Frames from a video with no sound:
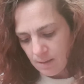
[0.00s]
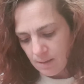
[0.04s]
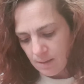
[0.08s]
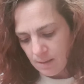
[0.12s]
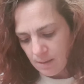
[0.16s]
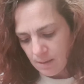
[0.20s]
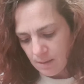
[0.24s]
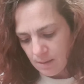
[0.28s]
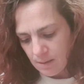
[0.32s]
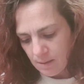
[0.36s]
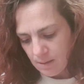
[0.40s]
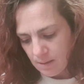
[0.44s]

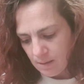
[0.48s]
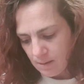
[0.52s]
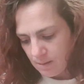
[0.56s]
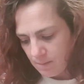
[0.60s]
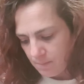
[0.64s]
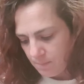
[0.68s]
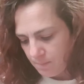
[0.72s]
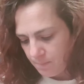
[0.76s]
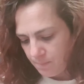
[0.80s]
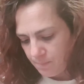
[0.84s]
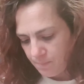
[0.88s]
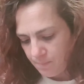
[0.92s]

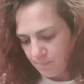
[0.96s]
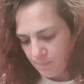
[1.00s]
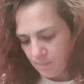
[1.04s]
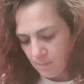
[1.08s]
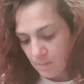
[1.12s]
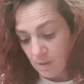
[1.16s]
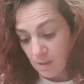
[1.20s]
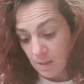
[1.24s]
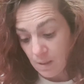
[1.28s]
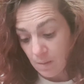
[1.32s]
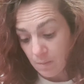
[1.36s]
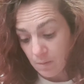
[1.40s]

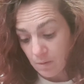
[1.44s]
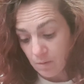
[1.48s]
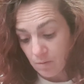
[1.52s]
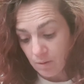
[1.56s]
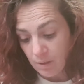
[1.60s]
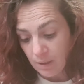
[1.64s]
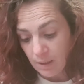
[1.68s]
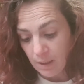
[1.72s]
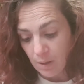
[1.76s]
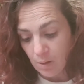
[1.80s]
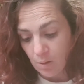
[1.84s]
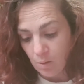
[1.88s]
So that was
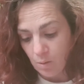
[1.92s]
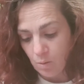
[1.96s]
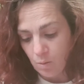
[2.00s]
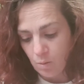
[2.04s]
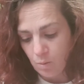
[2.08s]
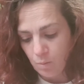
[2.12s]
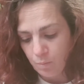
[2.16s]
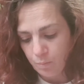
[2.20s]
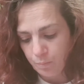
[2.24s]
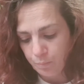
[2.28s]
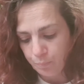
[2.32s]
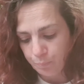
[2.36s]
really cool.